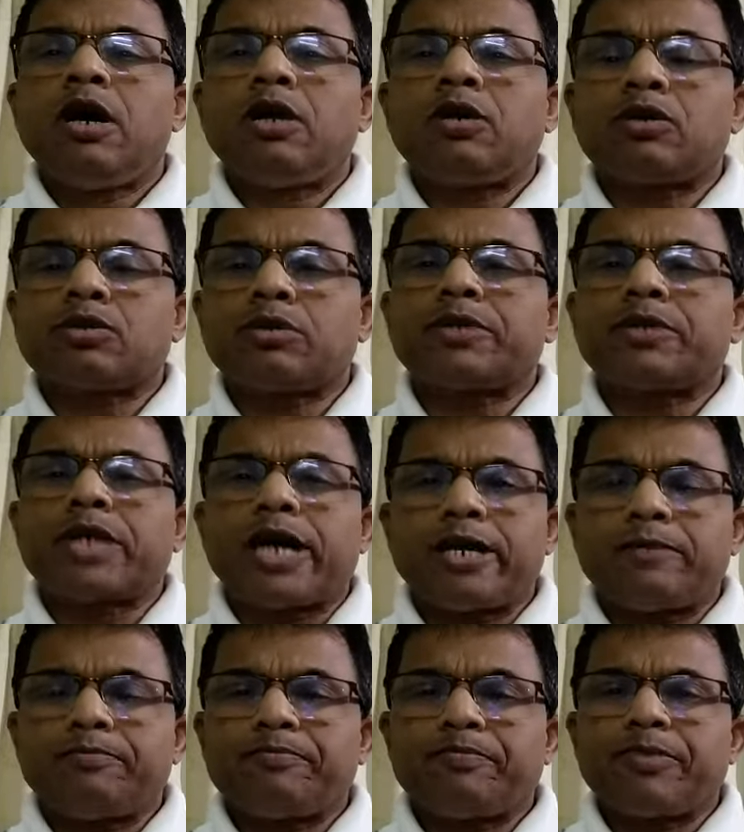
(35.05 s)
a lot of
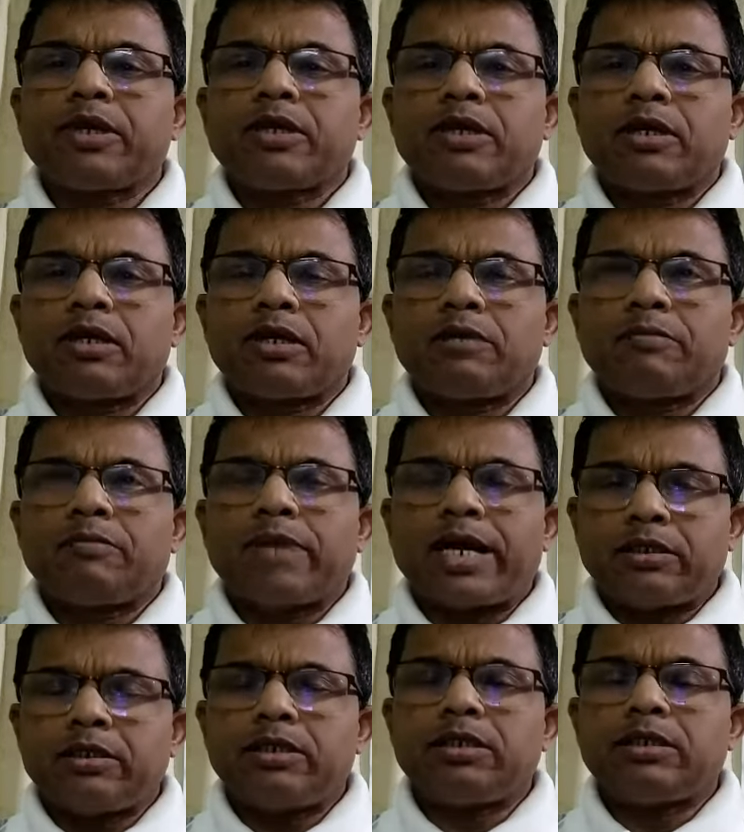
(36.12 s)
time uh,
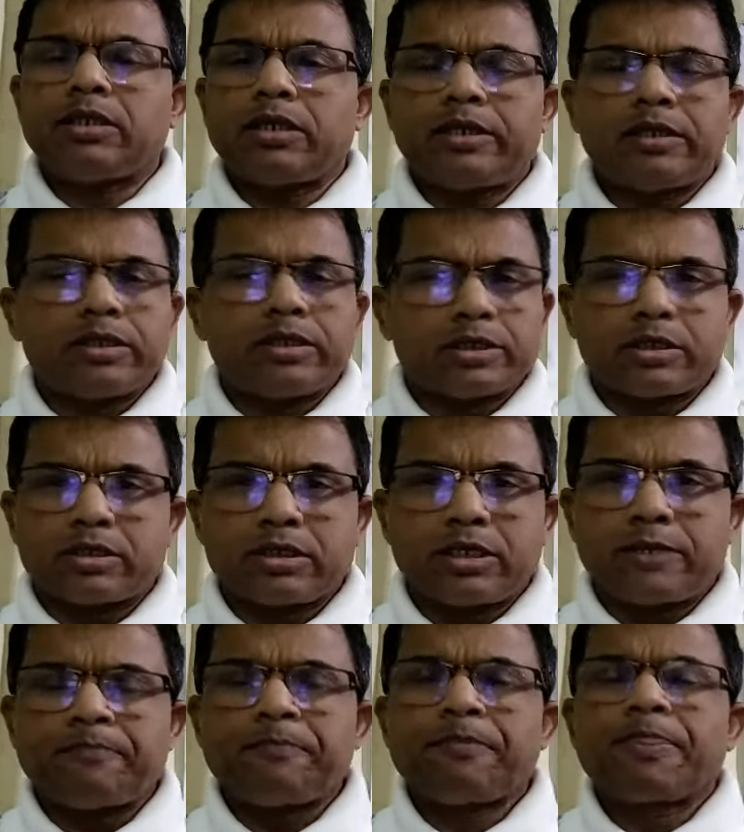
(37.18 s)
money and
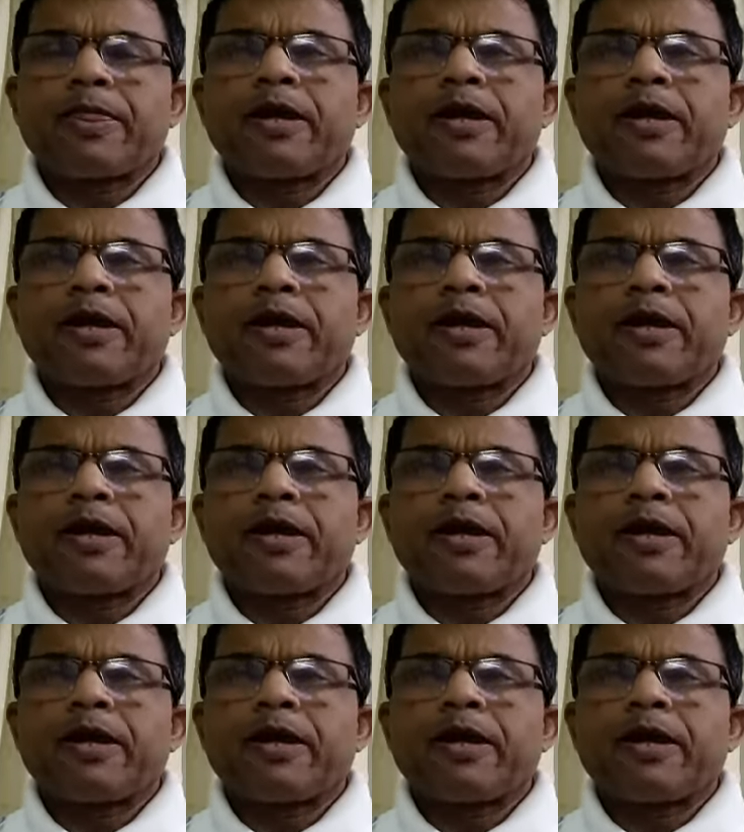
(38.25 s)
etc